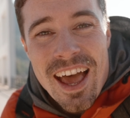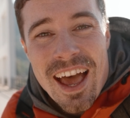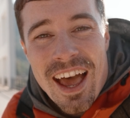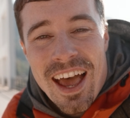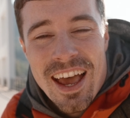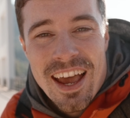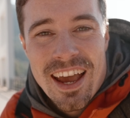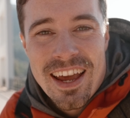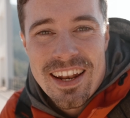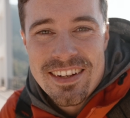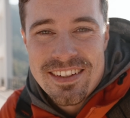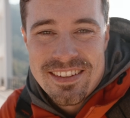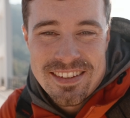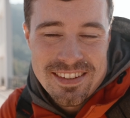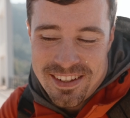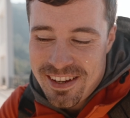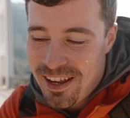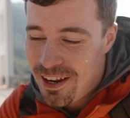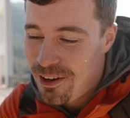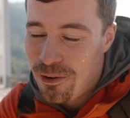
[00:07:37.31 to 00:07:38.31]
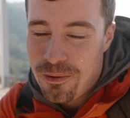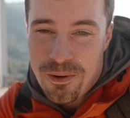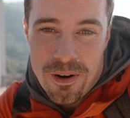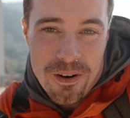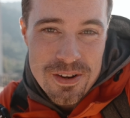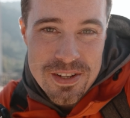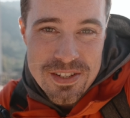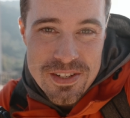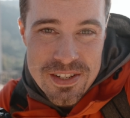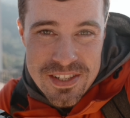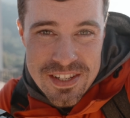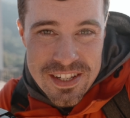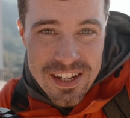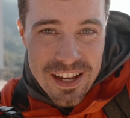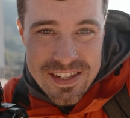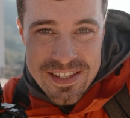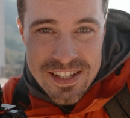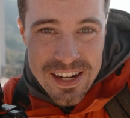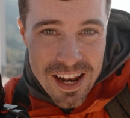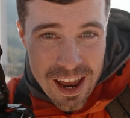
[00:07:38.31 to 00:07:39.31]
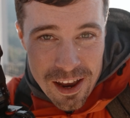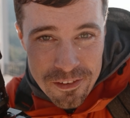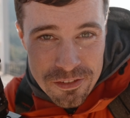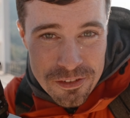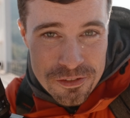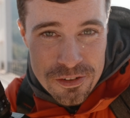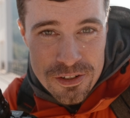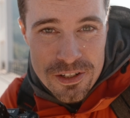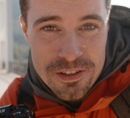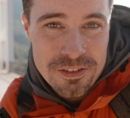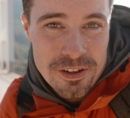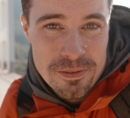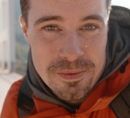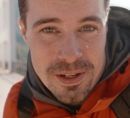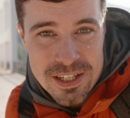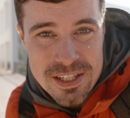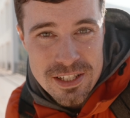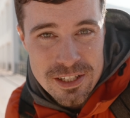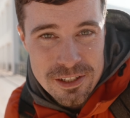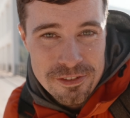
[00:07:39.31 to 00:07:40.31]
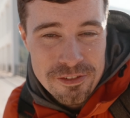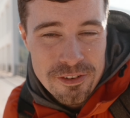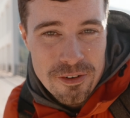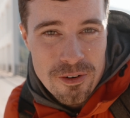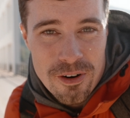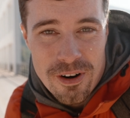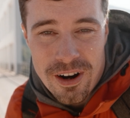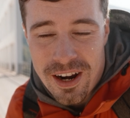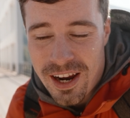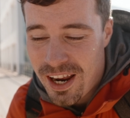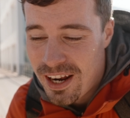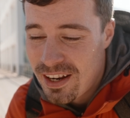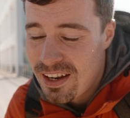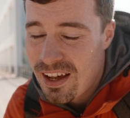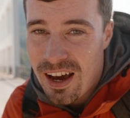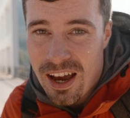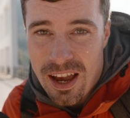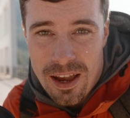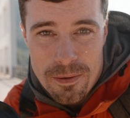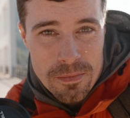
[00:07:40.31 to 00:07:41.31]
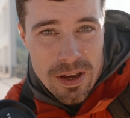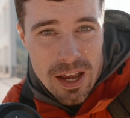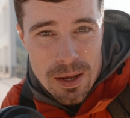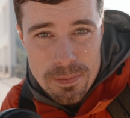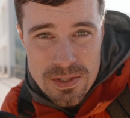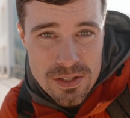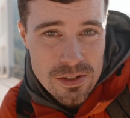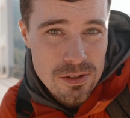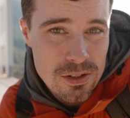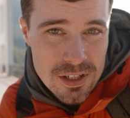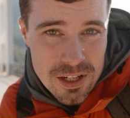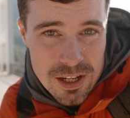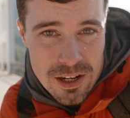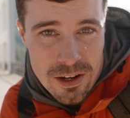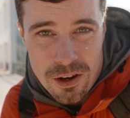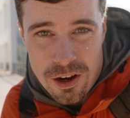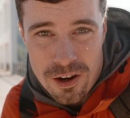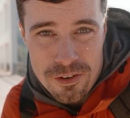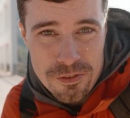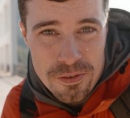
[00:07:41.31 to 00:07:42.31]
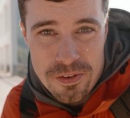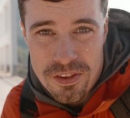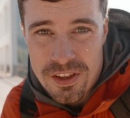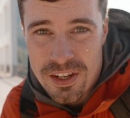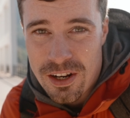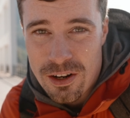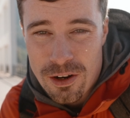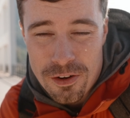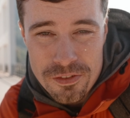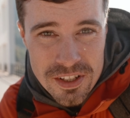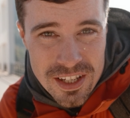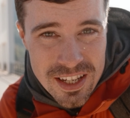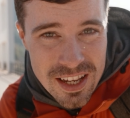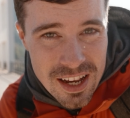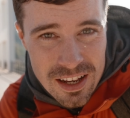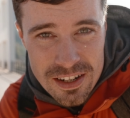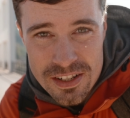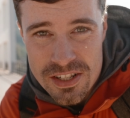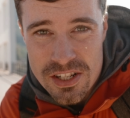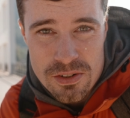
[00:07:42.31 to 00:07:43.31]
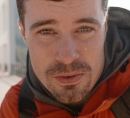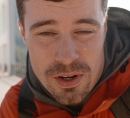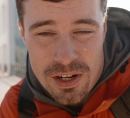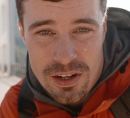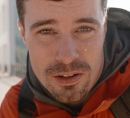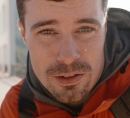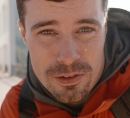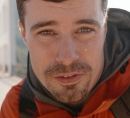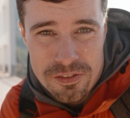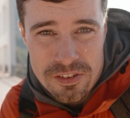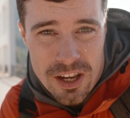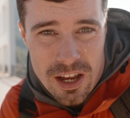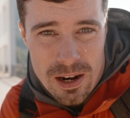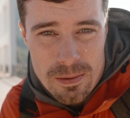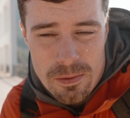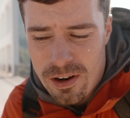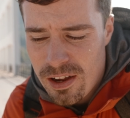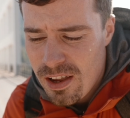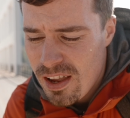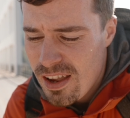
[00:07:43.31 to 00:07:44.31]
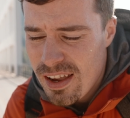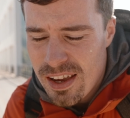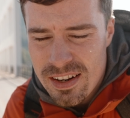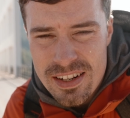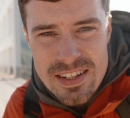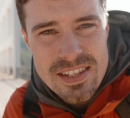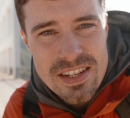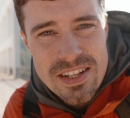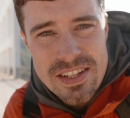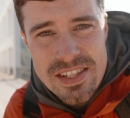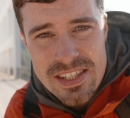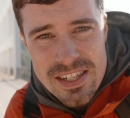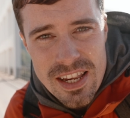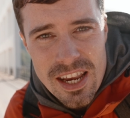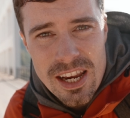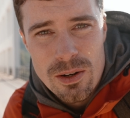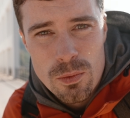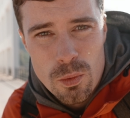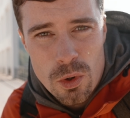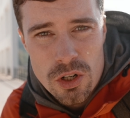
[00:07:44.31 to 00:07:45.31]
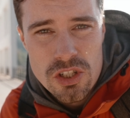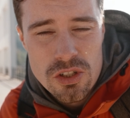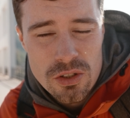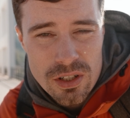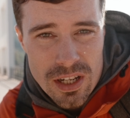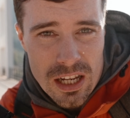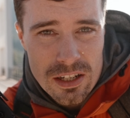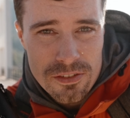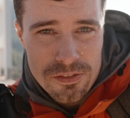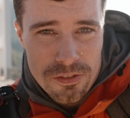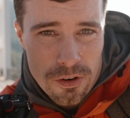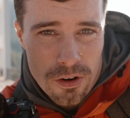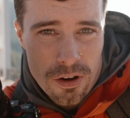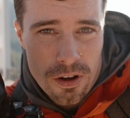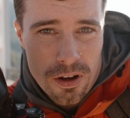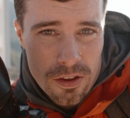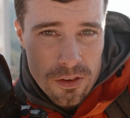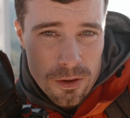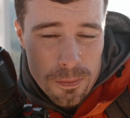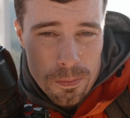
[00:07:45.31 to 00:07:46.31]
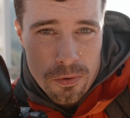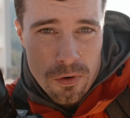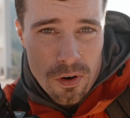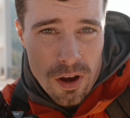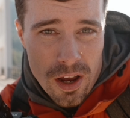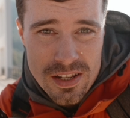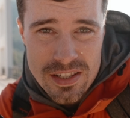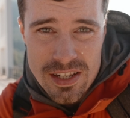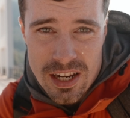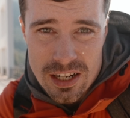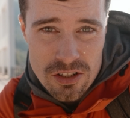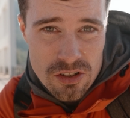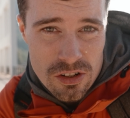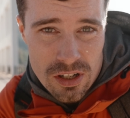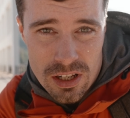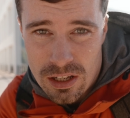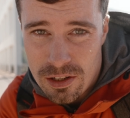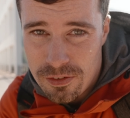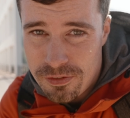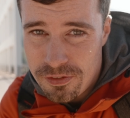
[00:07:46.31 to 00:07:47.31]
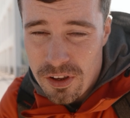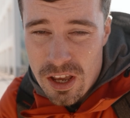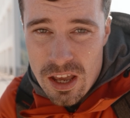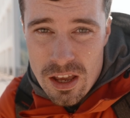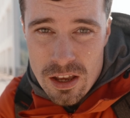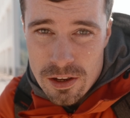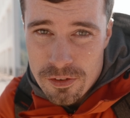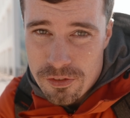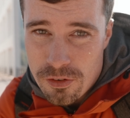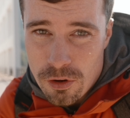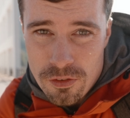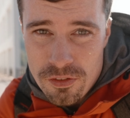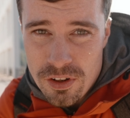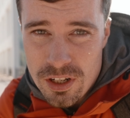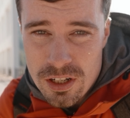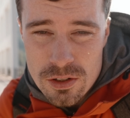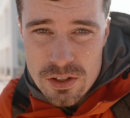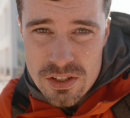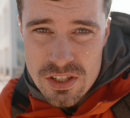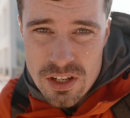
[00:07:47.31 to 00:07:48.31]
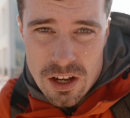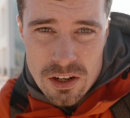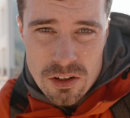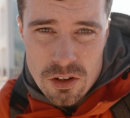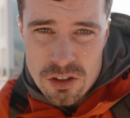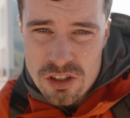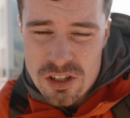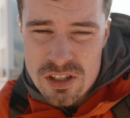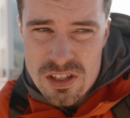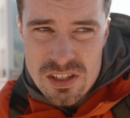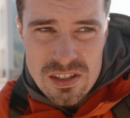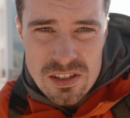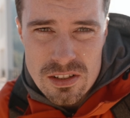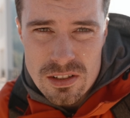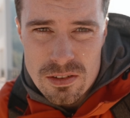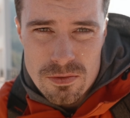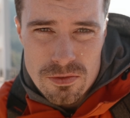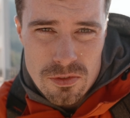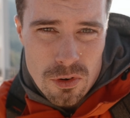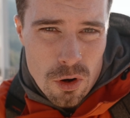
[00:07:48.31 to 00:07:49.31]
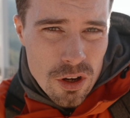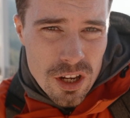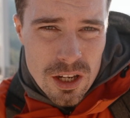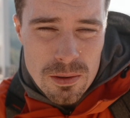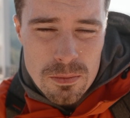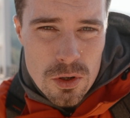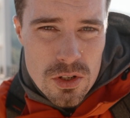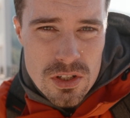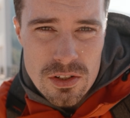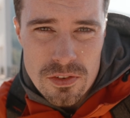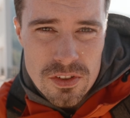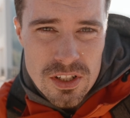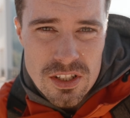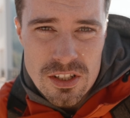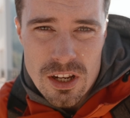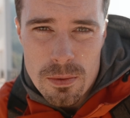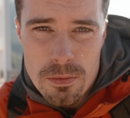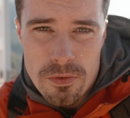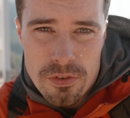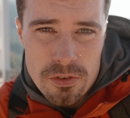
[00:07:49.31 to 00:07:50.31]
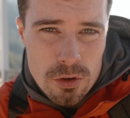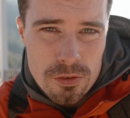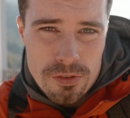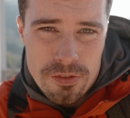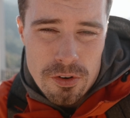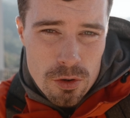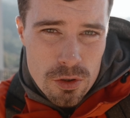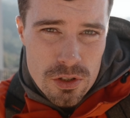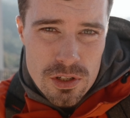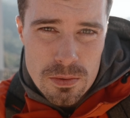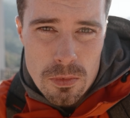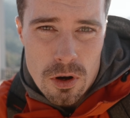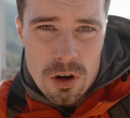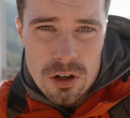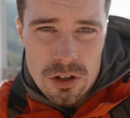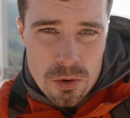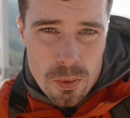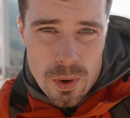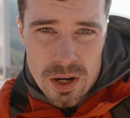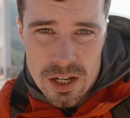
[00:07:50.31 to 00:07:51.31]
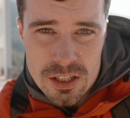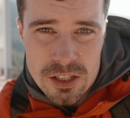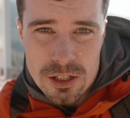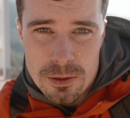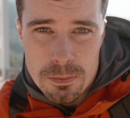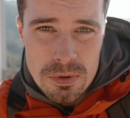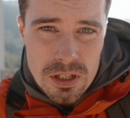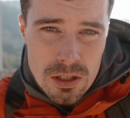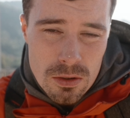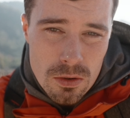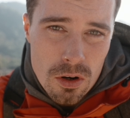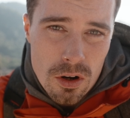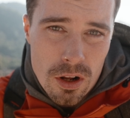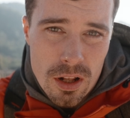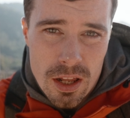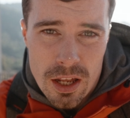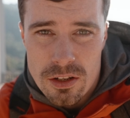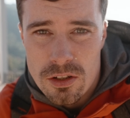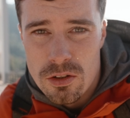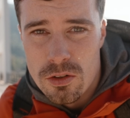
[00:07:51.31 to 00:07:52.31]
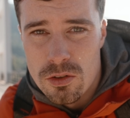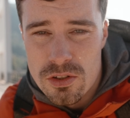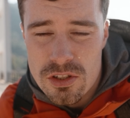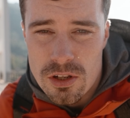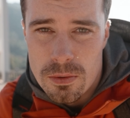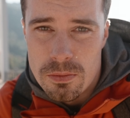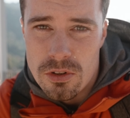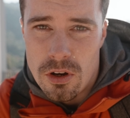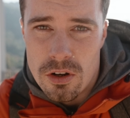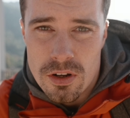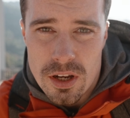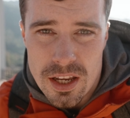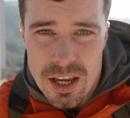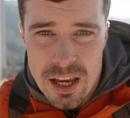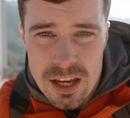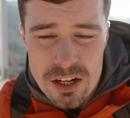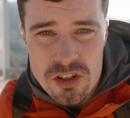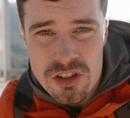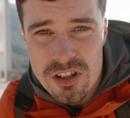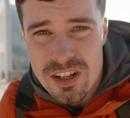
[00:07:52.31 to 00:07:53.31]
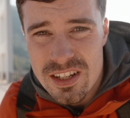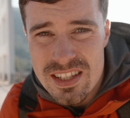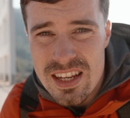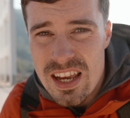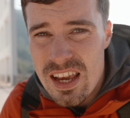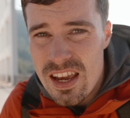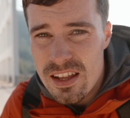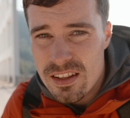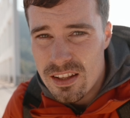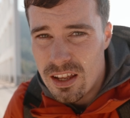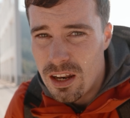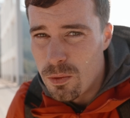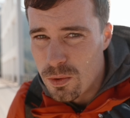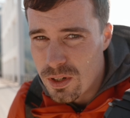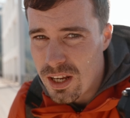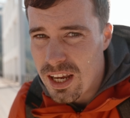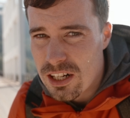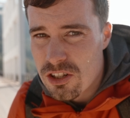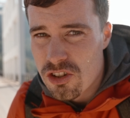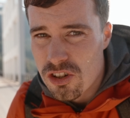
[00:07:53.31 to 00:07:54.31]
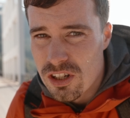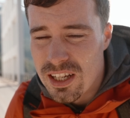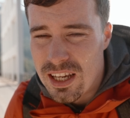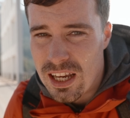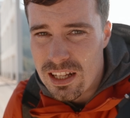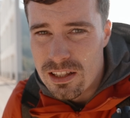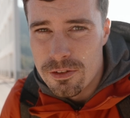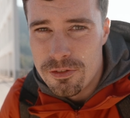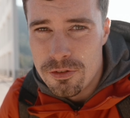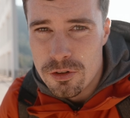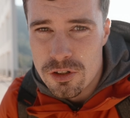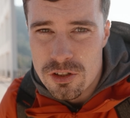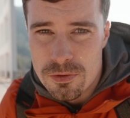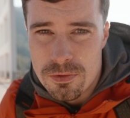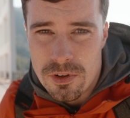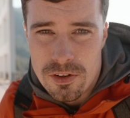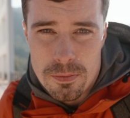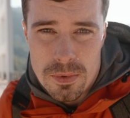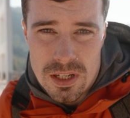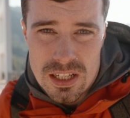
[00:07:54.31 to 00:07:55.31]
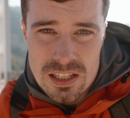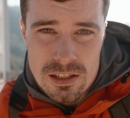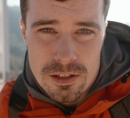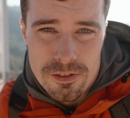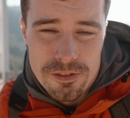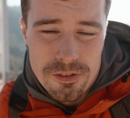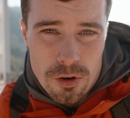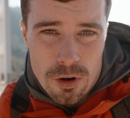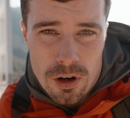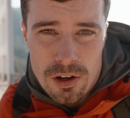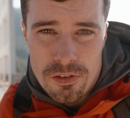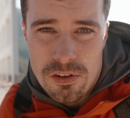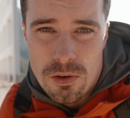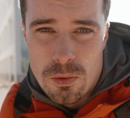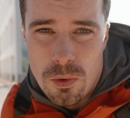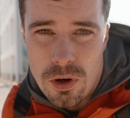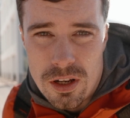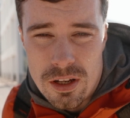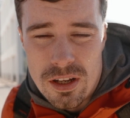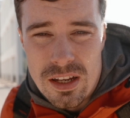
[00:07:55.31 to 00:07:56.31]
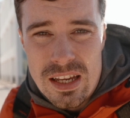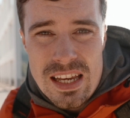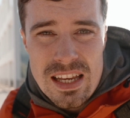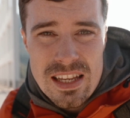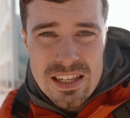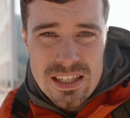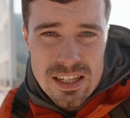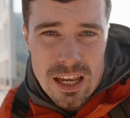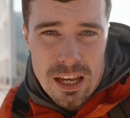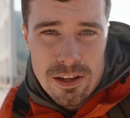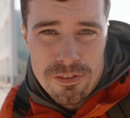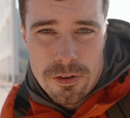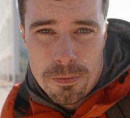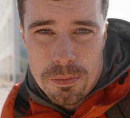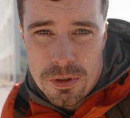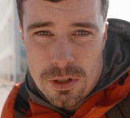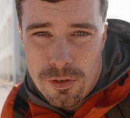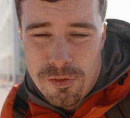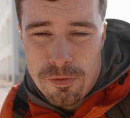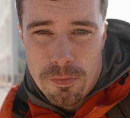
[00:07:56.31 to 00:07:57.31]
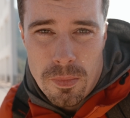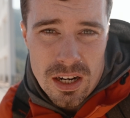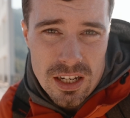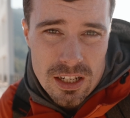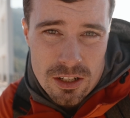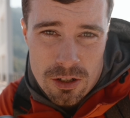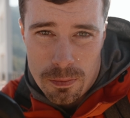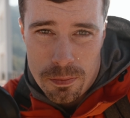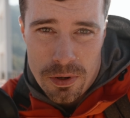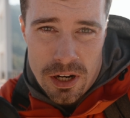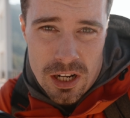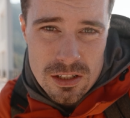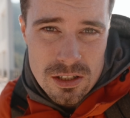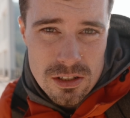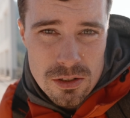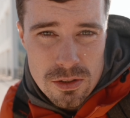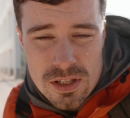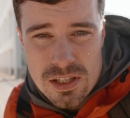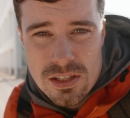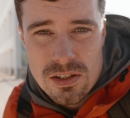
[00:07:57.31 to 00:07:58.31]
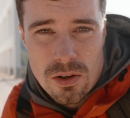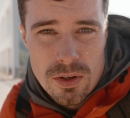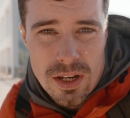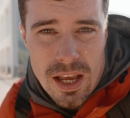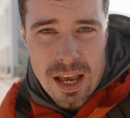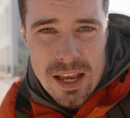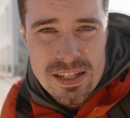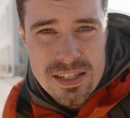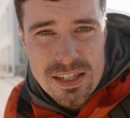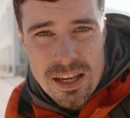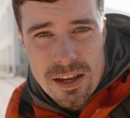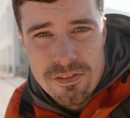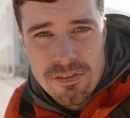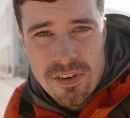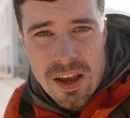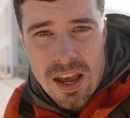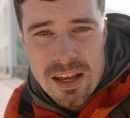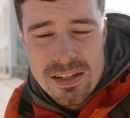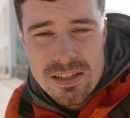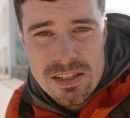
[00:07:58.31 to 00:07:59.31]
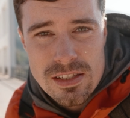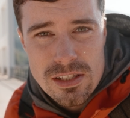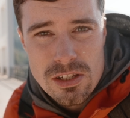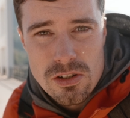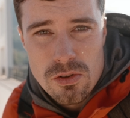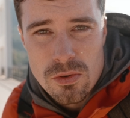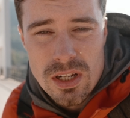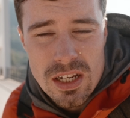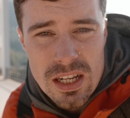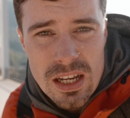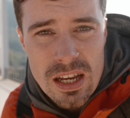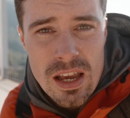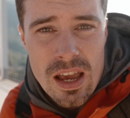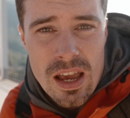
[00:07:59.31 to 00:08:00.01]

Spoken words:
And yeah, no worries, you see I still have the Fujifilm X-T4 and I'm absolutely in love with it. I love the color straight out of camera, and it's insane what you get for the price. Actually, if your videos are not just vlogging most of the time, if you focus more on quality B-roll and you do some talking headshots, then I would actually get the Fujifilm X-T4 if you want to save a bit of money compared to the Sony A7s III.